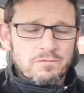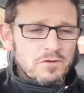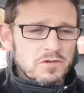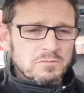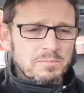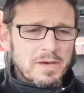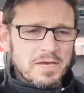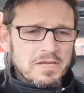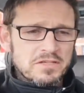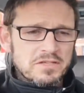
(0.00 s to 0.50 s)

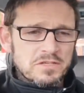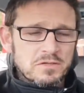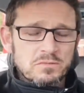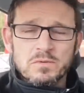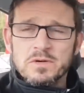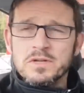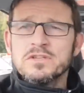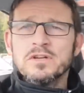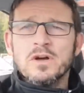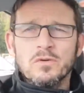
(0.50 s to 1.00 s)
paces,
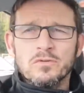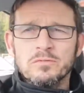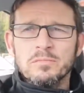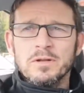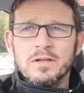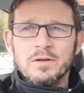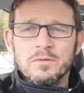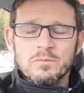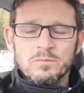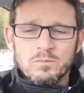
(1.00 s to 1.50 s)
which
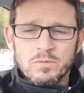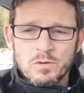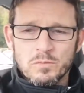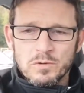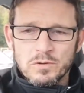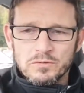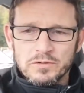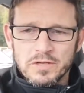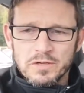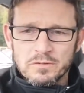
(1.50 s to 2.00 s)
ultimately we
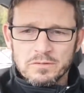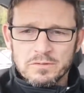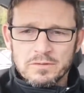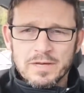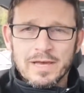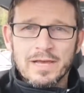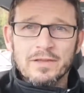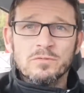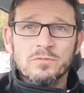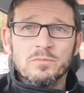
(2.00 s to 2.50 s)
will do,
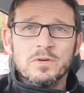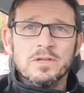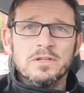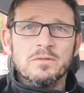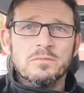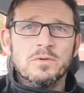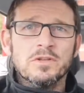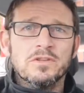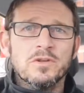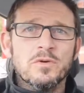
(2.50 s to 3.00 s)
as we
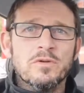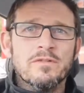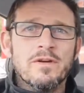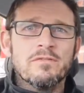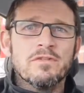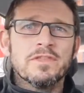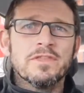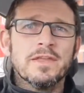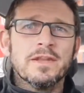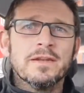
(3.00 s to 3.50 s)
do with
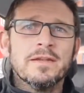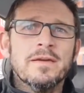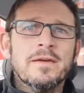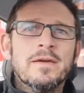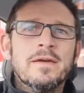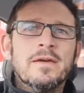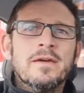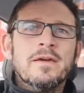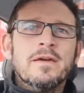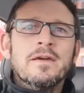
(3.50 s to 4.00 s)
everything.
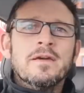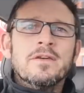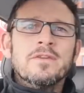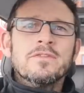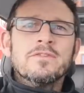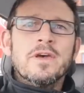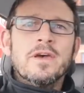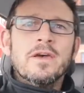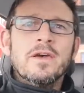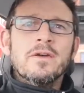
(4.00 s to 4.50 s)

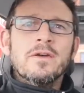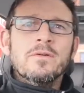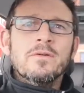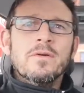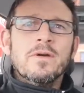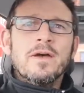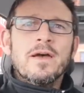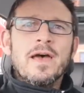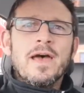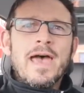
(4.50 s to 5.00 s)
So,
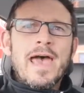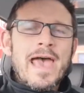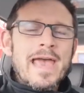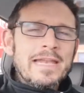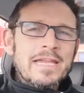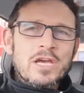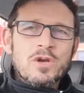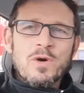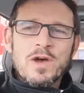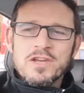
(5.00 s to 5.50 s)

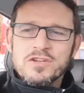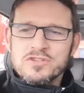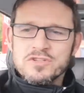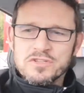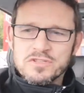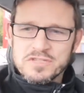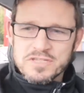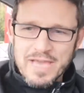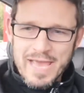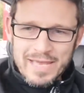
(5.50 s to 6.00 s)
any
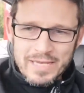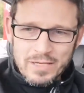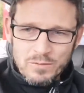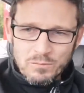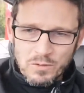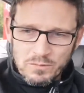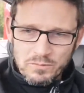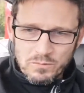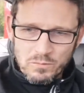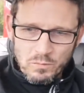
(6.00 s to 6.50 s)
questions?
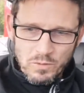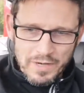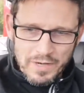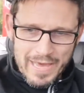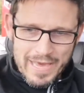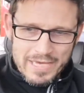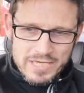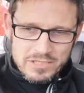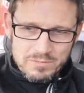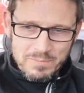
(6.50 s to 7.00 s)
Anyone want to
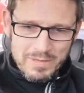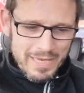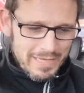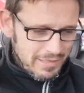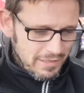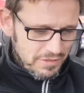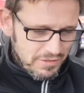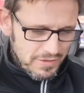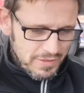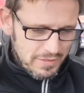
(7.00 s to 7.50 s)
ask me
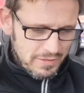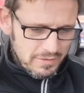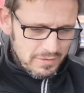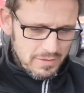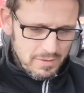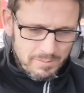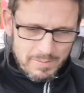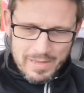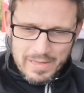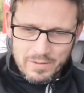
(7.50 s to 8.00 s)
anything
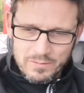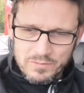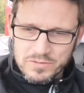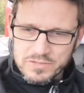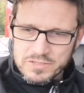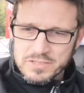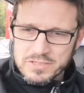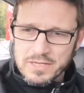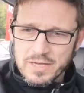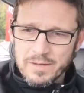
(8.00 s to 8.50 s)
about?
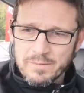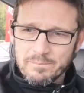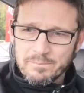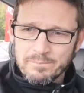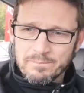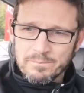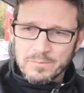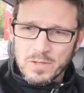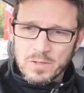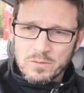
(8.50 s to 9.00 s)

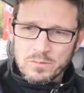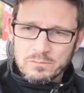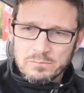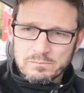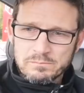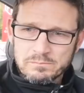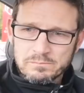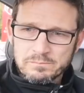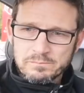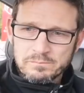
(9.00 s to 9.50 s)
Oh,
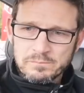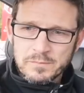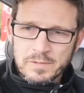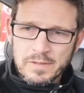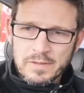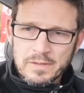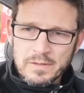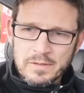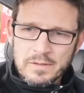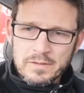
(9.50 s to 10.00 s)

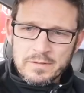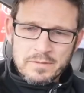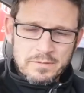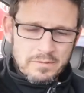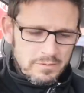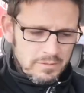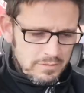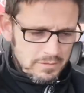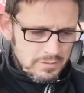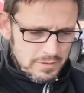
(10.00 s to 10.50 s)

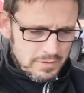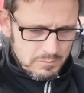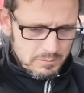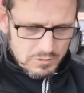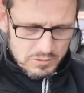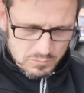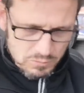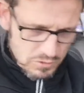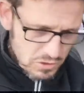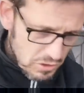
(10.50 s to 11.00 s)
let me
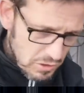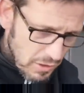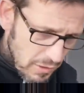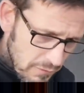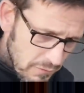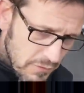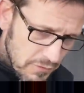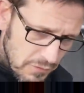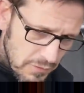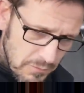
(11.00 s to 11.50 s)
switch it off
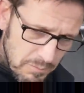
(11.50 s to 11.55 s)
because it's